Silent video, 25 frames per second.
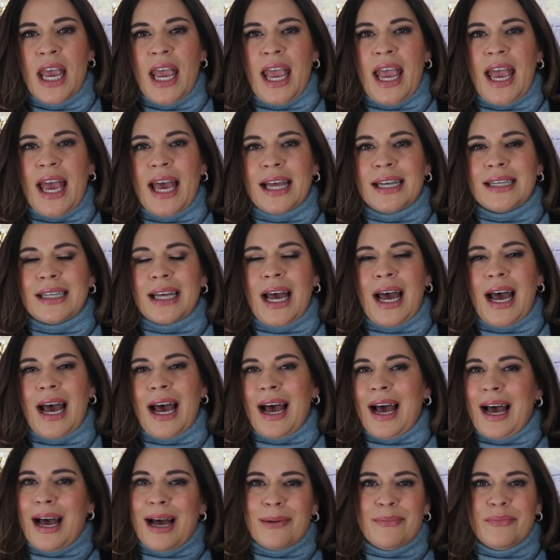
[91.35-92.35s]
And
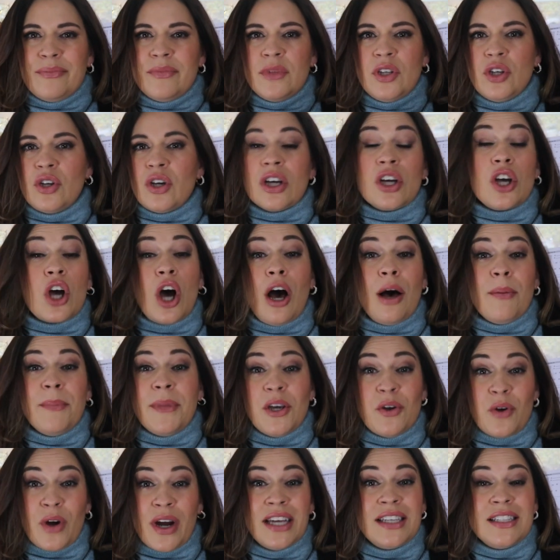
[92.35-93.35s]
you can call me
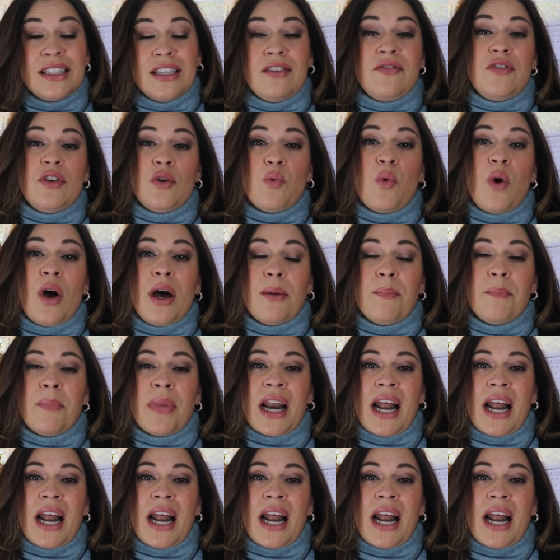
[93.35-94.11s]
crazy if you want,